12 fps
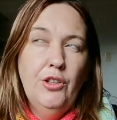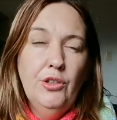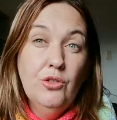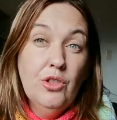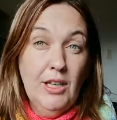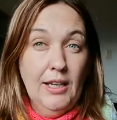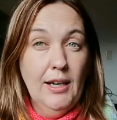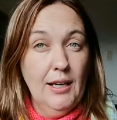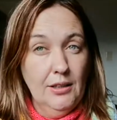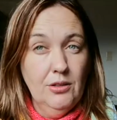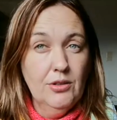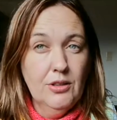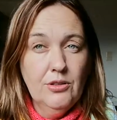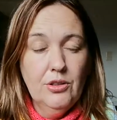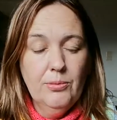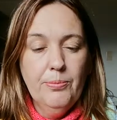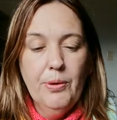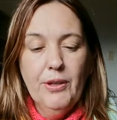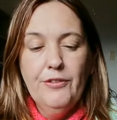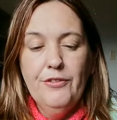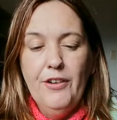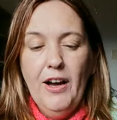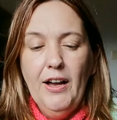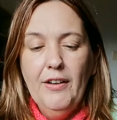Usually I use a
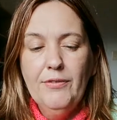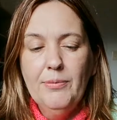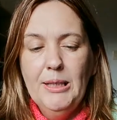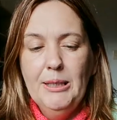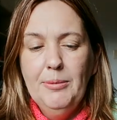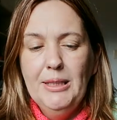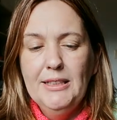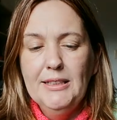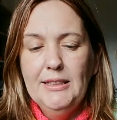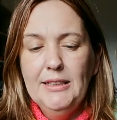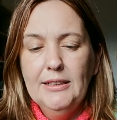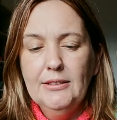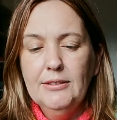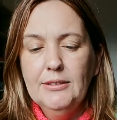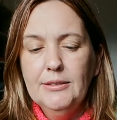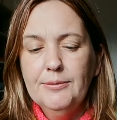2.5 millimeter needle.